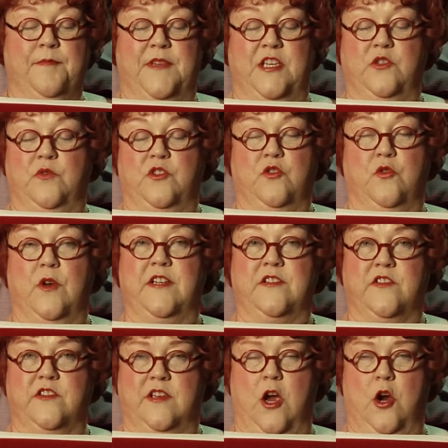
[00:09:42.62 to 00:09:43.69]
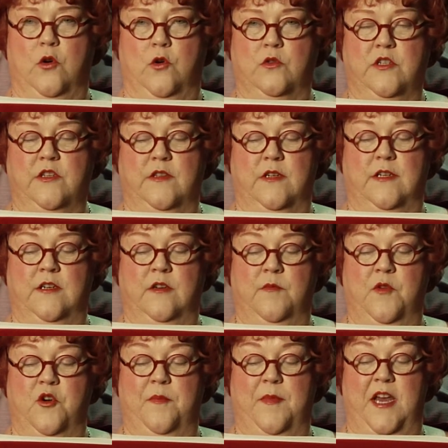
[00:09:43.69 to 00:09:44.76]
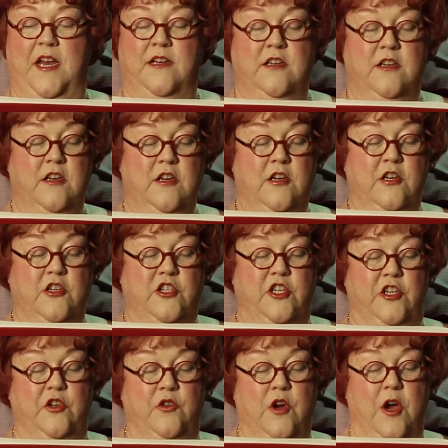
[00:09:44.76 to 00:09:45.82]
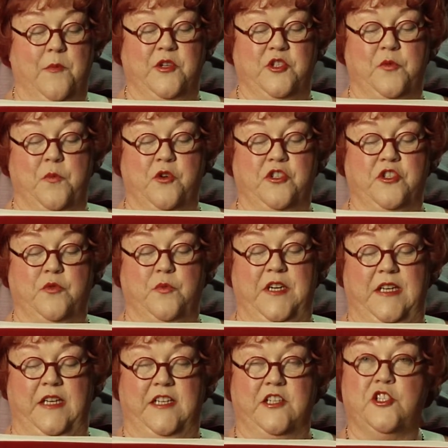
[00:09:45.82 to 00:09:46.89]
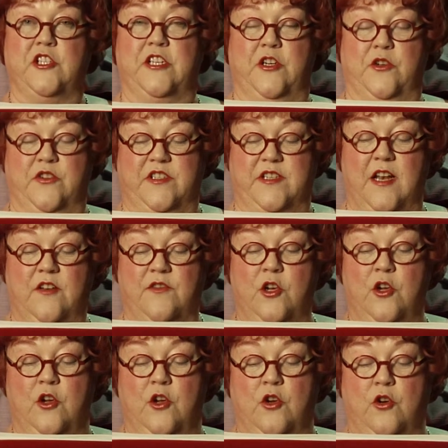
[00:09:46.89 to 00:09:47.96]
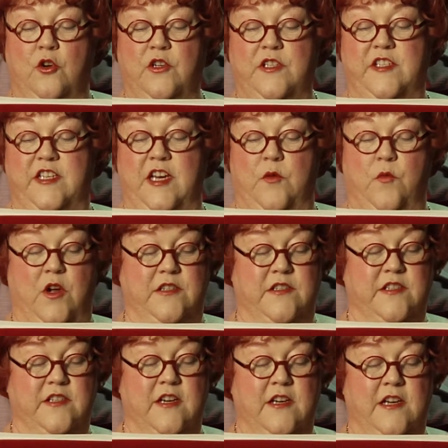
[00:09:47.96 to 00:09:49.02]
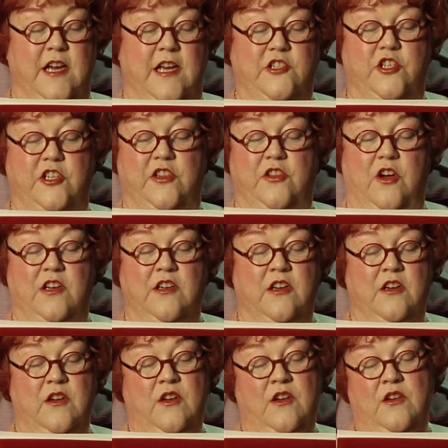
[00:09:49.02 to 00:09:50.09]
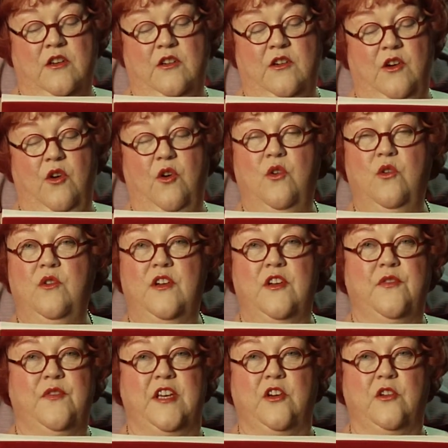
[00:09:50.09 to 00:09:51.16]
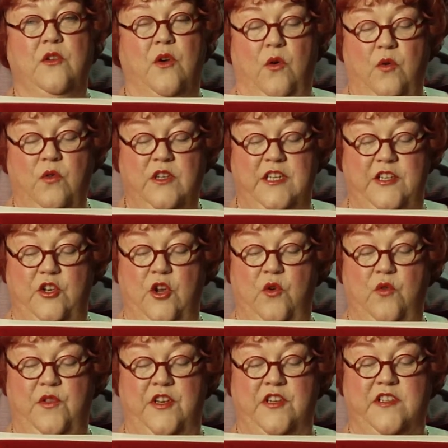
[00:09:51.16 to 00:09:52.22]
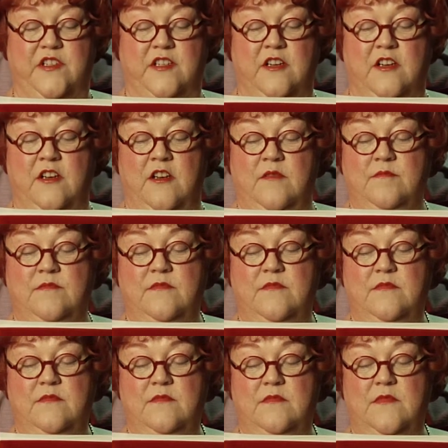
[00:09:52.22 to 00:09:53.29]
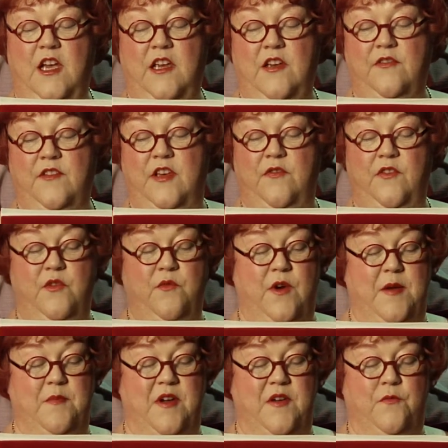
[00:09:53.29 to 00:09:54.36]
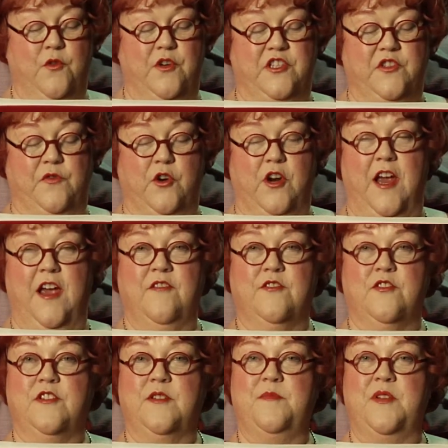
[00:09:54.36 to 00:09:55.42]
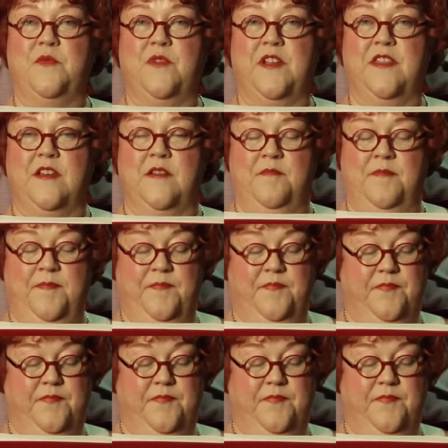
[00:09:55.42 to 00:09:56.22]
This was great sorrow to the little mermaid. She knew how much more sweetly she herself could sing once, and she thought, "Oh, if he could only know this! I have given away my voice forever to be with him."